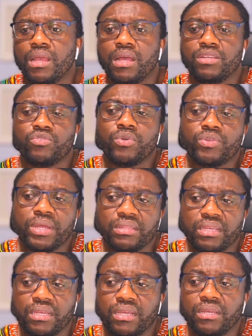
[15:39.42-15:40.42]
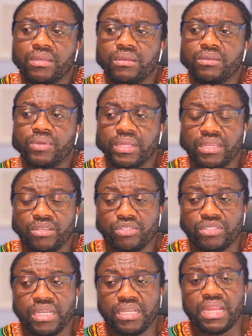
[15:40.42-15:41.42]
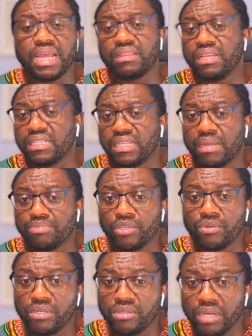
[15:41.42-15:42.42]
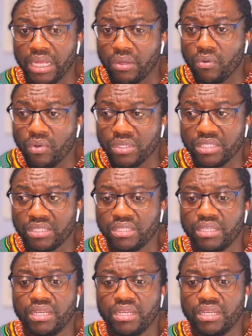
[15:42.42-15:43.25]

So what do I think? Do I think you should take it? I think it's an absolutely great course.